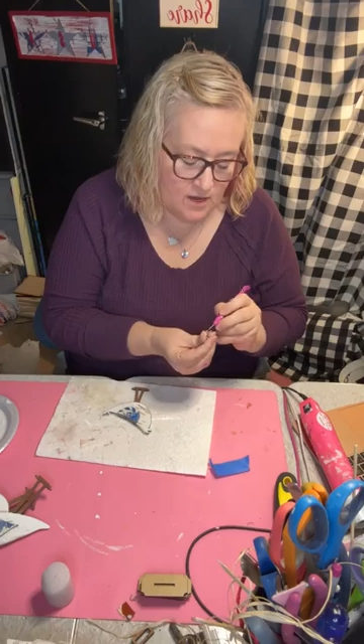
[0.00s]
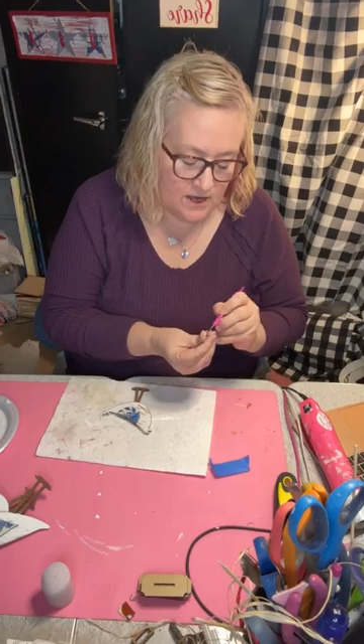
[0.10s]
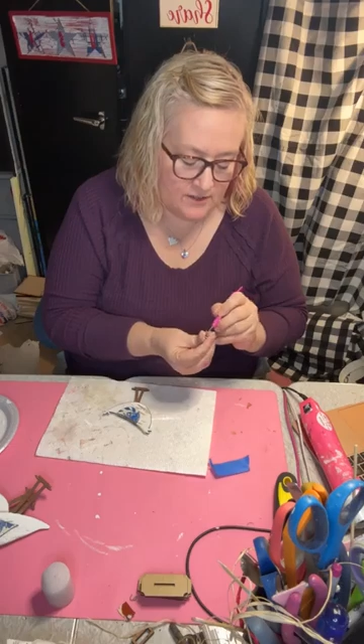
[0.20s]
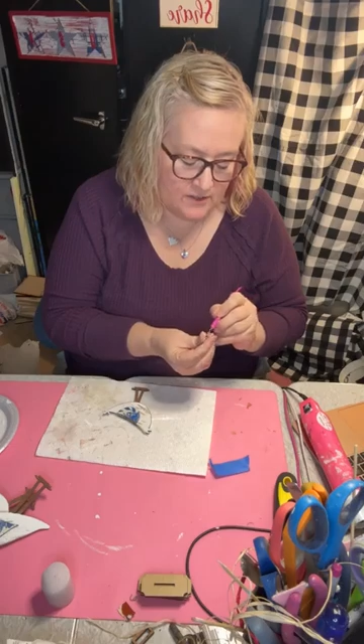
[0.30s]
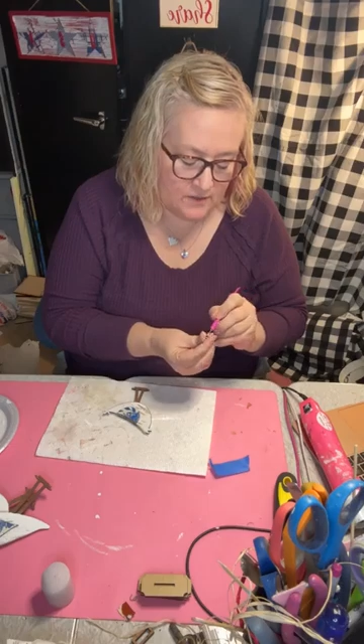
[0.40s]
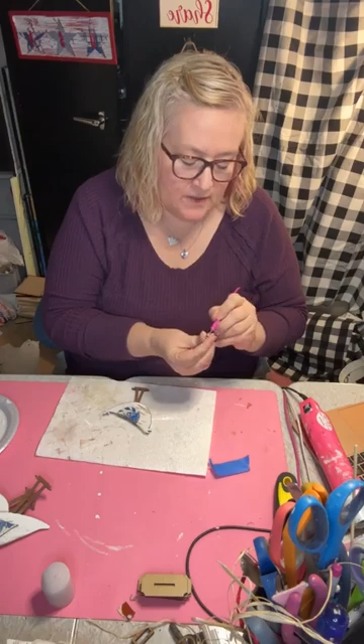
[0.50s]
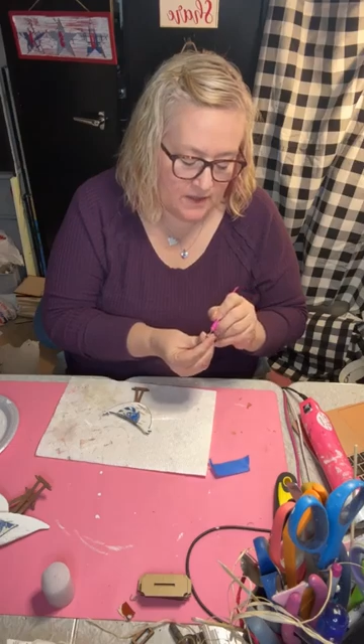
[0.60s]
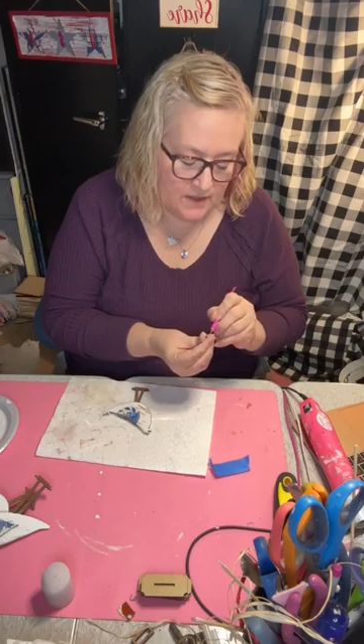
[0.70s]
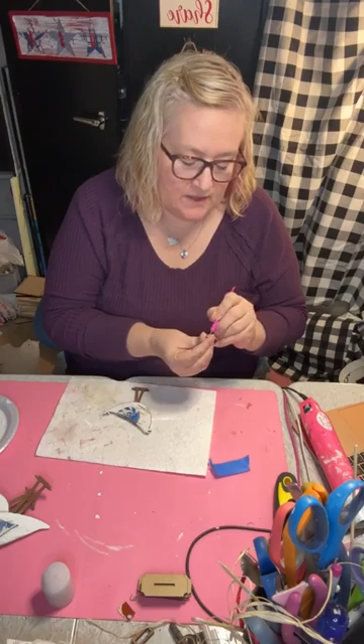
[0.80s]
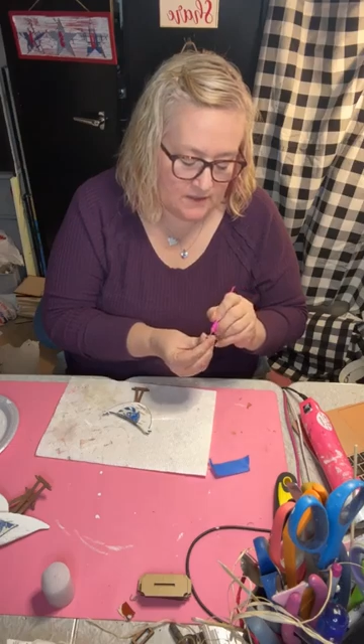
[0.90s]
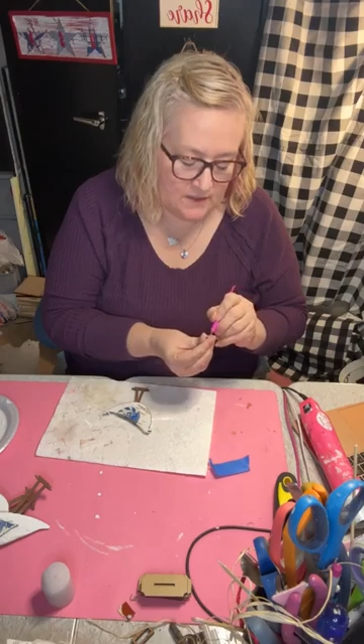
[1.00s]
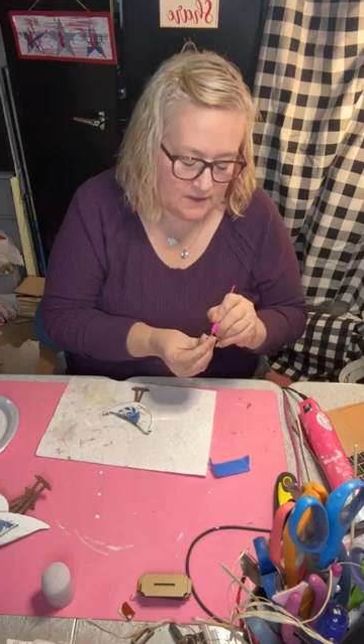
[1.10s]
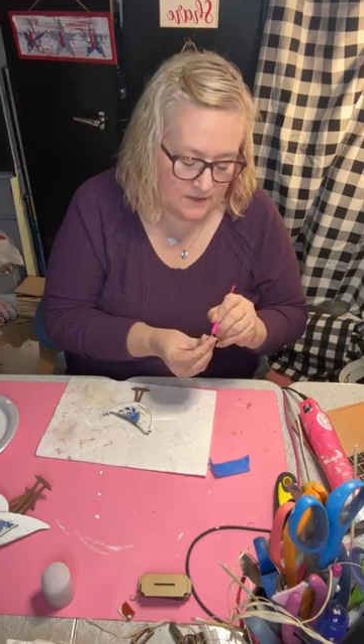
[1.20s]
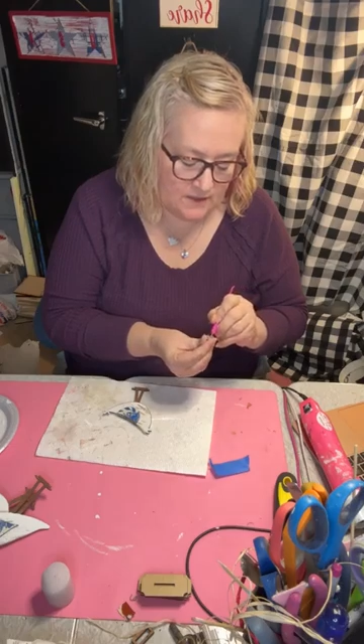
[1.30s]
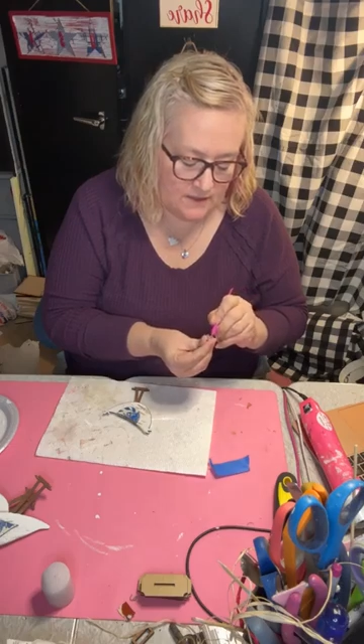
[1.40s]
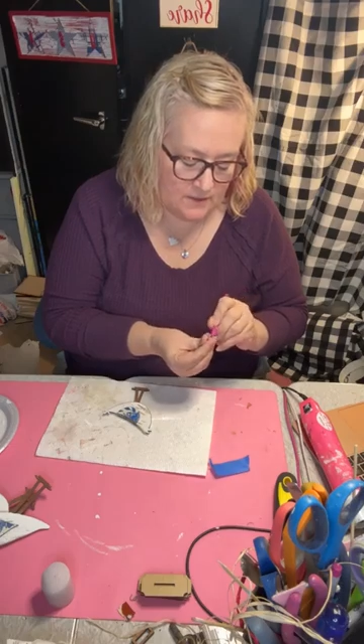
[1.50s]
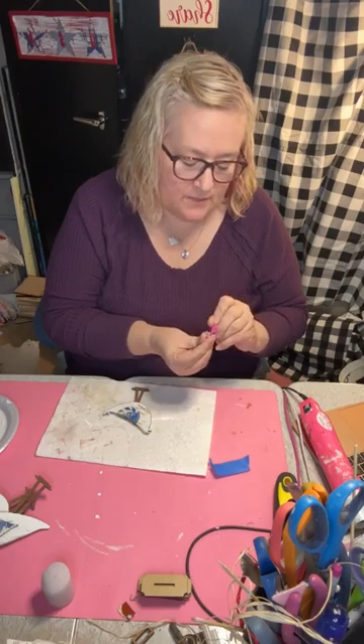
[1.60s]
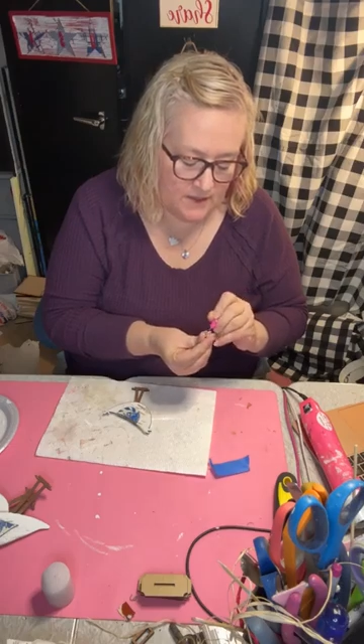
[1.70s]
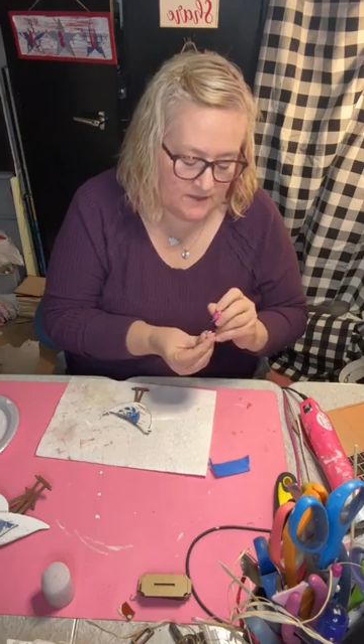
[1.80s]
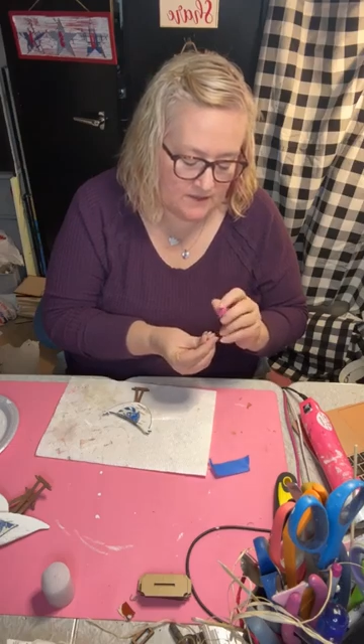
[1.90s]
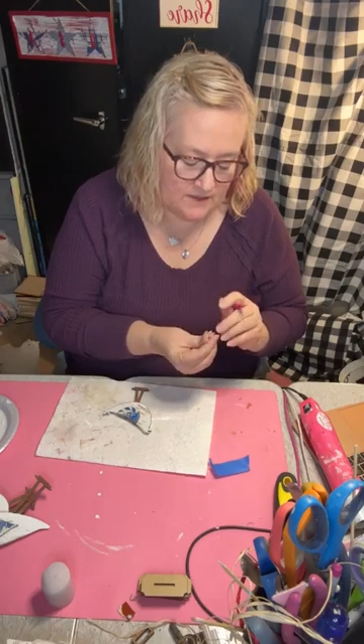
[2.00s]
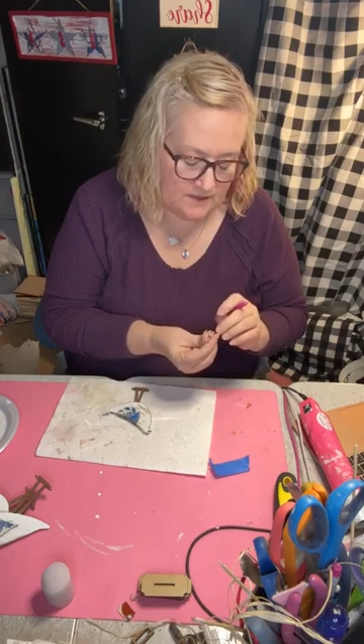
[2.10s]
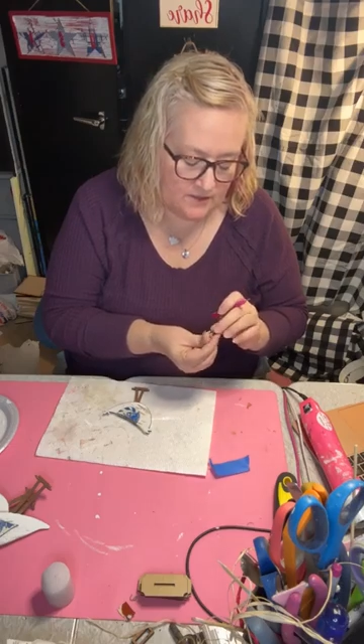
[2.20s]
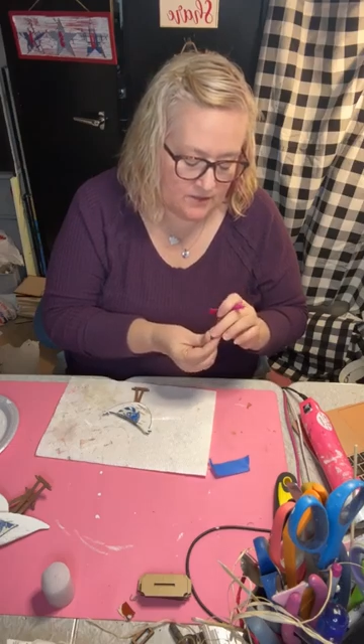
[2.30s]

little cautious with these little pieces.